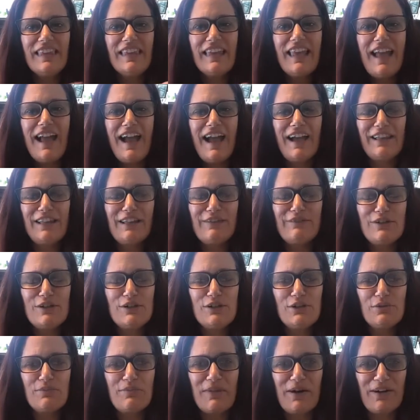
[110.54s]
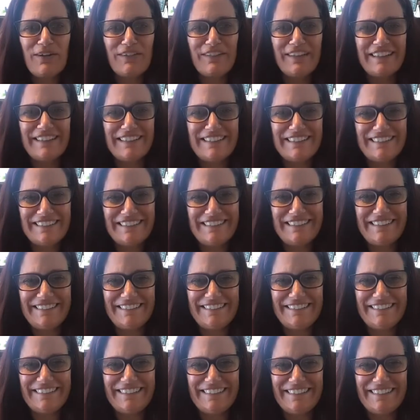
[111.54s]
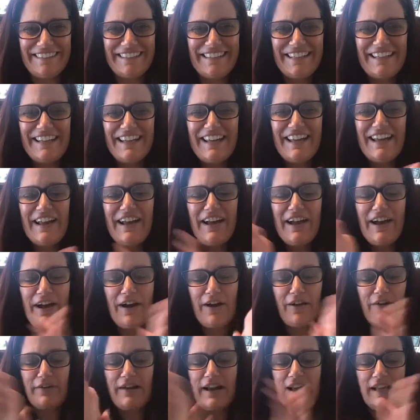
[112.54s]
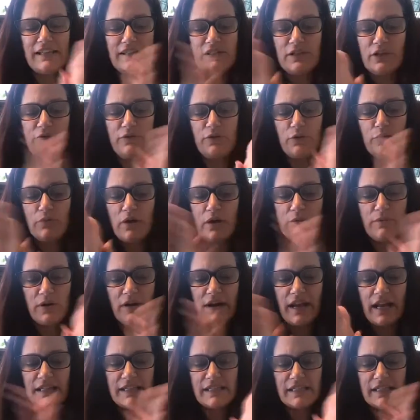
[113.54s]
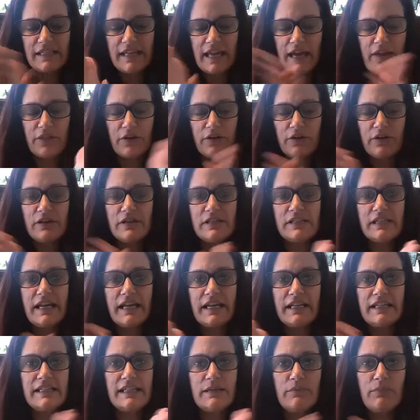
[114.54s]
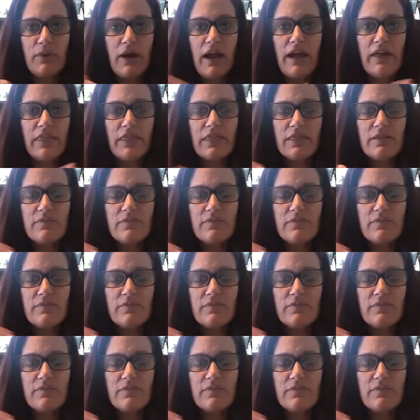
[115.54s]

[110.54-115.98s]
I love you too, Marilyn. All right, so if you rub your hands together and take a deep breath.